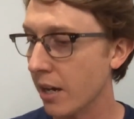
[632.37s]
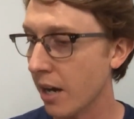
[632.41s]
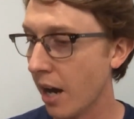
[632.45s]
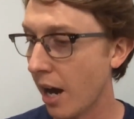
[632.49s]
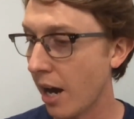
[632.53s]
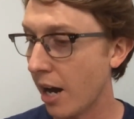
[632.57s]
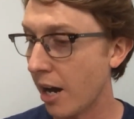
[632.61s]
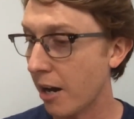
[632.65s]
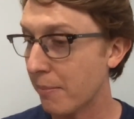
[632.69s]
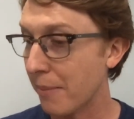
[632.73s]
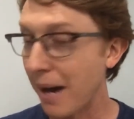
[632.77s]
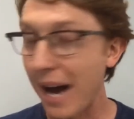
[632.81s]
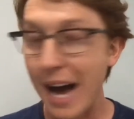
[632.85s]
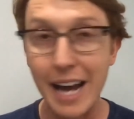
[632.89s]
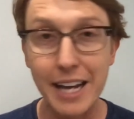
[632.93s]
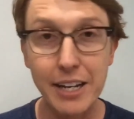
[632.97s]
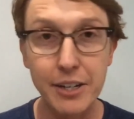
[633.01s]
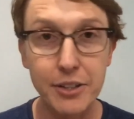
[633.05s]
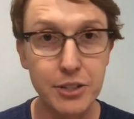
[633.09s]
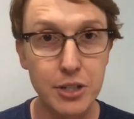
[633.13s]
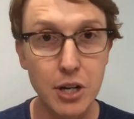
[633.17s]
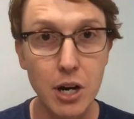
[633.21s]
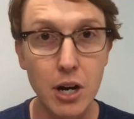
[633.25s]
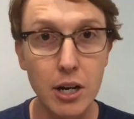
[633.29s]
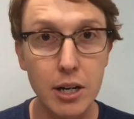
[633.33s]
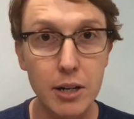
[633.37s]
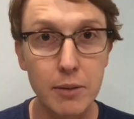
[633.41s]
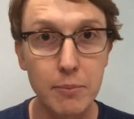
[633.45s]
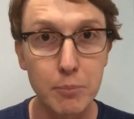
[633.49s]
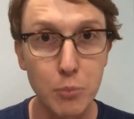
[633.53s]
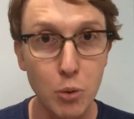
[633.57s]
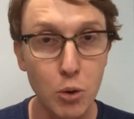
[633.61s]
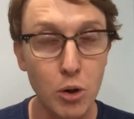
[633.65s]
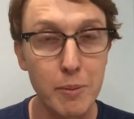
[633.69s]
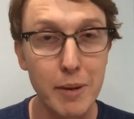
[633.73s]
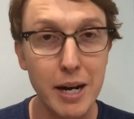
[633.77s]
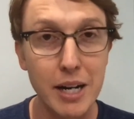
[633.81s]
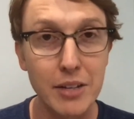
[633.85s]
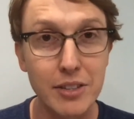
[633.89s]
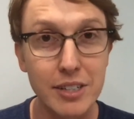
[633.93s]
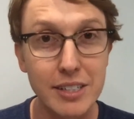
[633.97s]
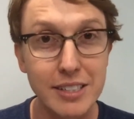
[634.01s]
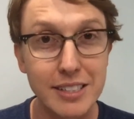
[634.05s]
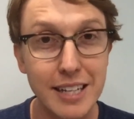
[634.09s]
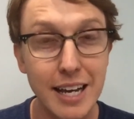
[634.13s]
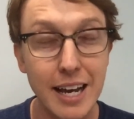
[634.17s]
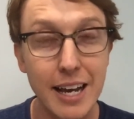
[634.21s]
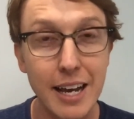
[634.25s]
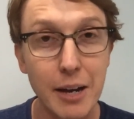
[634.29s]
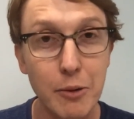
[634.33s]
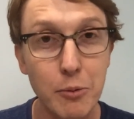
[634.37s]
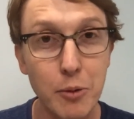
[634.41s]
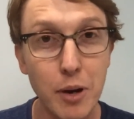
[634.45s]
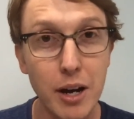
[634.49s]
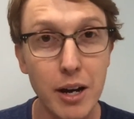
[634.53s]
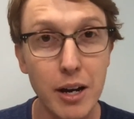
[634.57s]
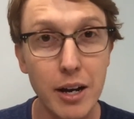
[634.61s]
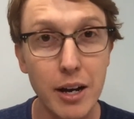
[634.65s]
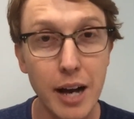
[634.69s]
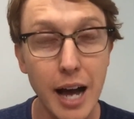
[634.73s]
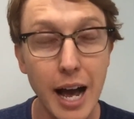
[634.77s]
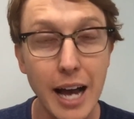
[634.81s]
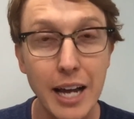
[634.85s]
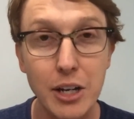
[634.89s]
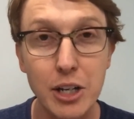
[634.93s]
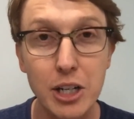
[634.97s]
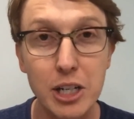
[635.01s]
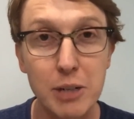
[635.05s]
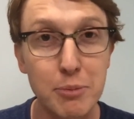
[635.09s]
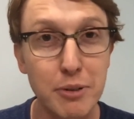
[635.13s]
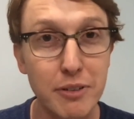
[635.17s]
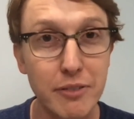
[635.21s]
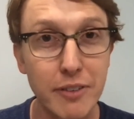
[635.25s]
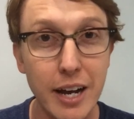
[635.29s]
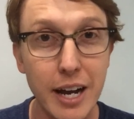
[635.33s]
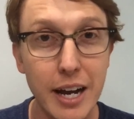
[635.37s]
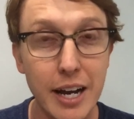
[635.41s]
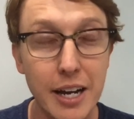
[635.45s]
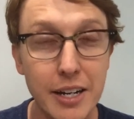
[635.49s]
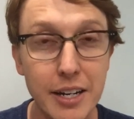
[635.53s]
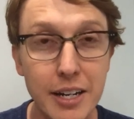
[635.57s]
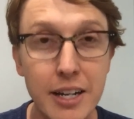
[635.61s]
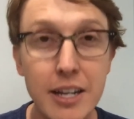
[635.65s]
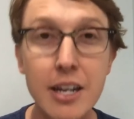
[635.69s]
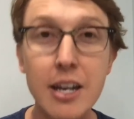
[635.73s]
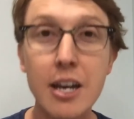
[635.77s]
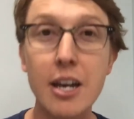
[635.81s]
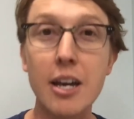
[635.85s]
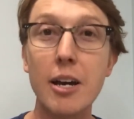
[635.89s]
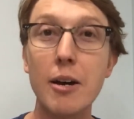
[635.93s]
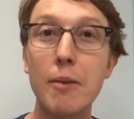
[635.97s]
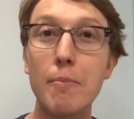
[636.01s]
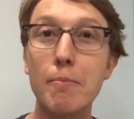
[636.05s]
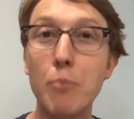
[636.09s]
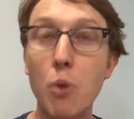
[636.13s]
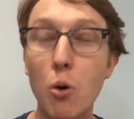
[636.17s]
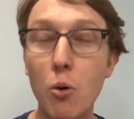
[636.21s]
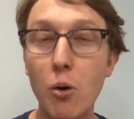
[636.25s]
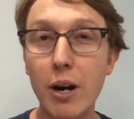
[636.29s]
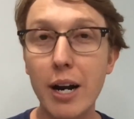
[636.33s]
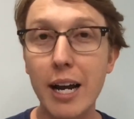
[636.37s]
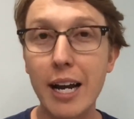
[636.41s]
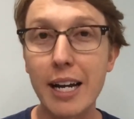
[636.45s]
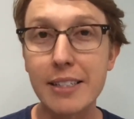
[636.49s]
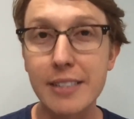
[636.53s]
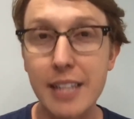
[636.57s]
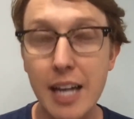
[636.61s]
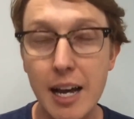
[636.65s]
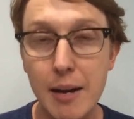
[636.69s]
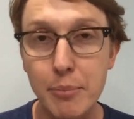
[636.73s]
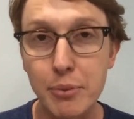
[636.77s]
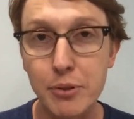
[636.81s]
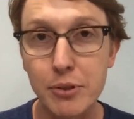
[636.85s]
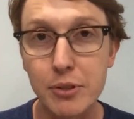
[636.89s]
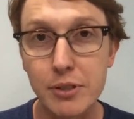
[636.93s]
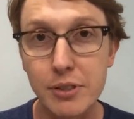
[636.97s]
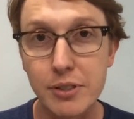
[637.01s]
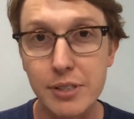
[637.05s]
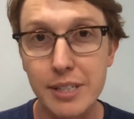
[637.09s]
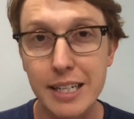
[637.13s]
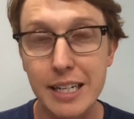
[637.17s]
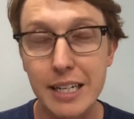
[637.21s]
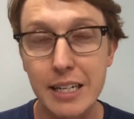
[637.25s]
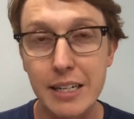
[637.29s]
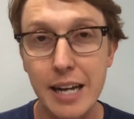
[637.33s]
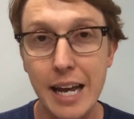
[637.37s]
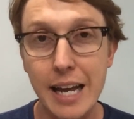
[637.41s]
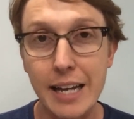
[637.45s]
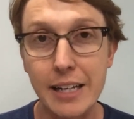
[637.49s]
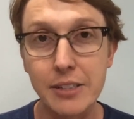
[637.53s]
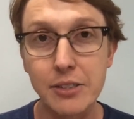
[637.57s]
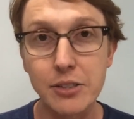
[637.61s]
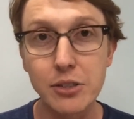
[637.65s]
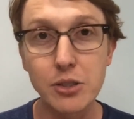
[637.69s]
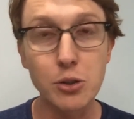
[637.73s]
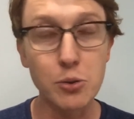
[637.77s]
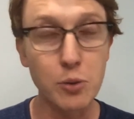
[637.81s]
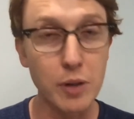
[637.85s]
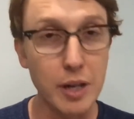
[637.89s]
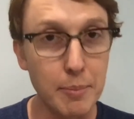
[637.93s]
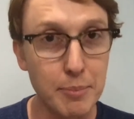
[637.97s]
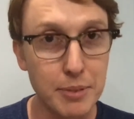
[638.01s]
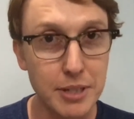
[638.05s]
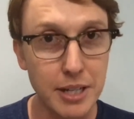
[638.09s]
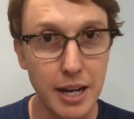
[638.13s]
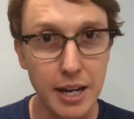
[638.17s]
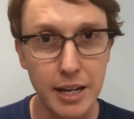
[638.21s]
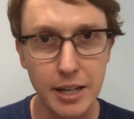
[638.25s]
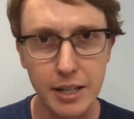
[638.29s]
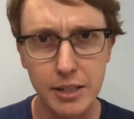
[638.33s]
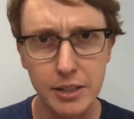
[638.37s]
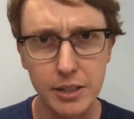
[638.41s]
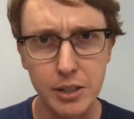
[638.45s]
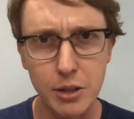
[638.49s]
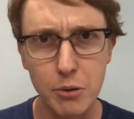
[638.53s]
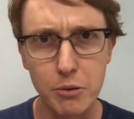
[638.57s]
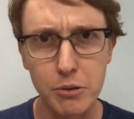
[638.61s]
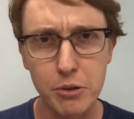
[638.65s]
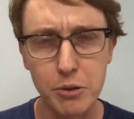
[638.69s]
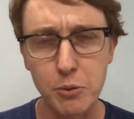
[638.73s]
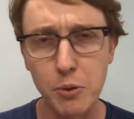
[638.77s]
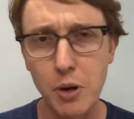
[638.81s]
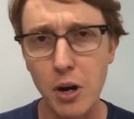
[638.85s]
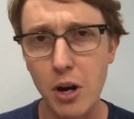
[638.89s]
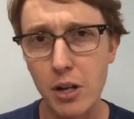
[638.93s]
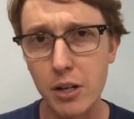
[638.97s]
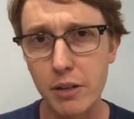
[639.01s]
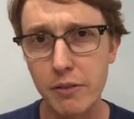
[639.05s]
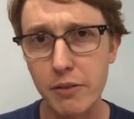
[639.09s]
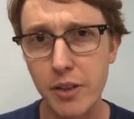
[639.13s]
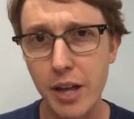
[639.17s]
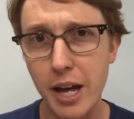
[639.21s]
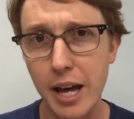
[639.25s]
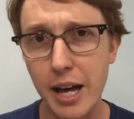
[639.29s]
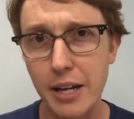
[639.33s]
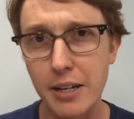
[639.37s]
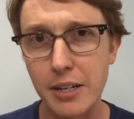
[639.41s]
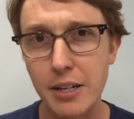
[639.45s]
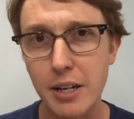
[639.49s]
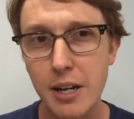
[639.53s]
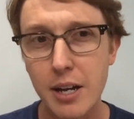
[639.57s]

I could talk more about this. I could provide more examples in a script. I could go through all of that.